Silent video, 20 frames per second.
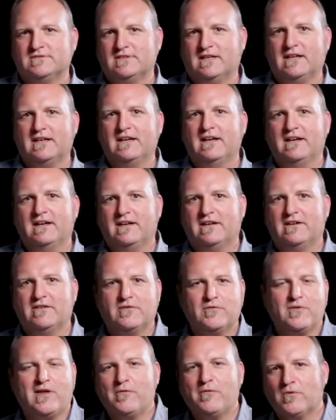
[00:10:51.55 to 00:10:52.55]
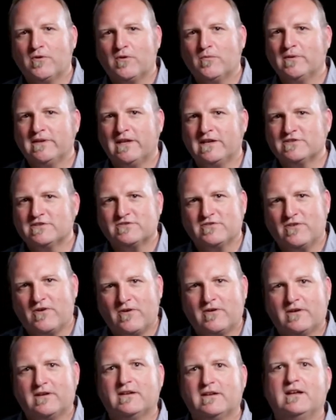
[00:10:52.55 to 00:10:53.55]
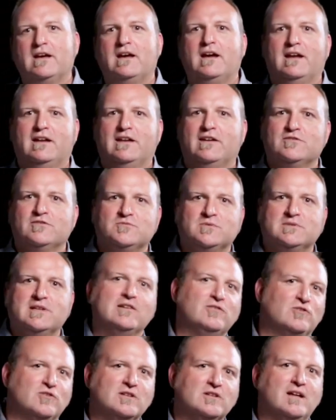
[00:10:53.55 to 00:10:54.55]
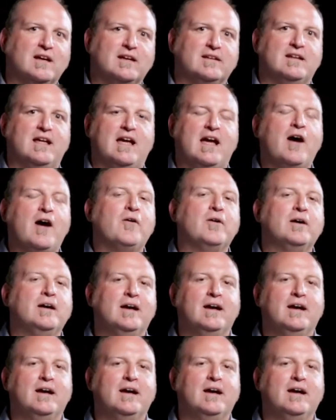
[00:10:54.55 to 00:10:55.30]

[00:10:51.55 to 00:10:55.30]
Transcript: like here they were when they started, and here's what they look like now.